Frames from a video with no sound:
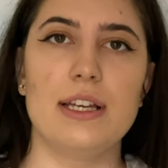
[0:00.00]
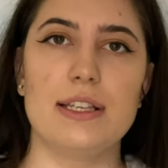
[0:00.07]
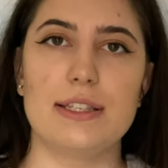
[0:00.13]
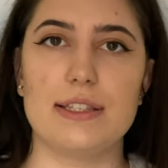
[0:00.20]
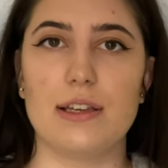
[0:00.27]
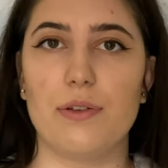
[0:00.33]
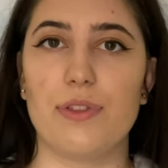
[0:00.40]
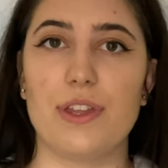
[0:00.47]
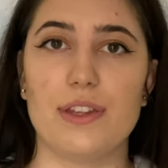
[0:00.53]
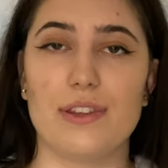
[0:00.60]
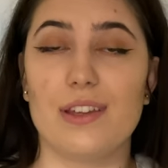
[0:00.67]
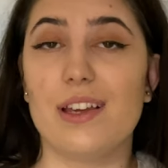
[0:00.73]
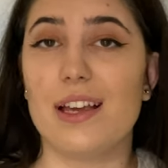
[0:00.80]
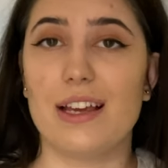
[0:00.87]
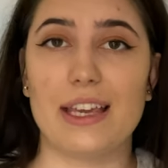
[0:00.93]
So
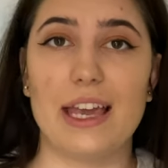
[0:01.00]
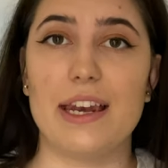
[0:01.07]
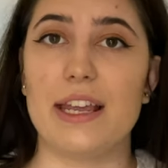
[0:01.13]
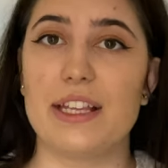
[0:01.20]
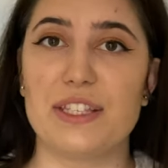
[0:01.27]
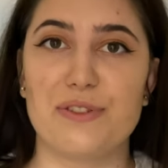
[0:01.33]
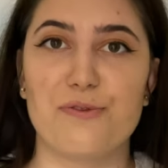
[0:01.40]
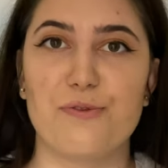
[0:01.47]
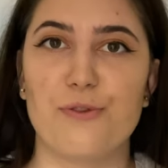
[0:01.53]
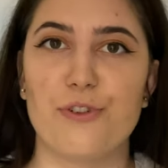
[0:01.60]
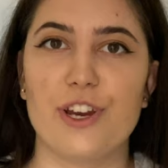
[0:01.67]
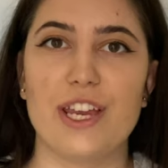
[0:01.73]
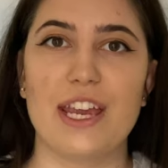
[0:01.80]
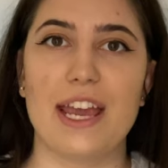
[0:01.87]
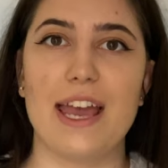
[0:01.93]
again, it's
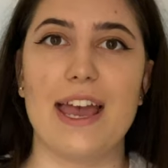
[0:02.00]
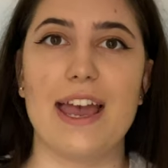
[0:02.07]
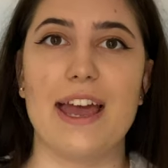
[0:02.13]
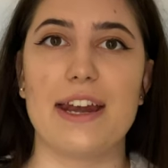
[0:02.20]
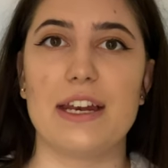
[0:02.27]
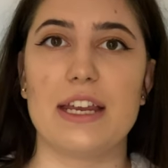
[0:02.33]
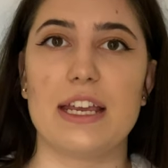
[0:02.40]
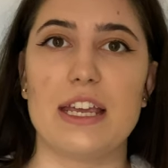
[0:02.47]
free and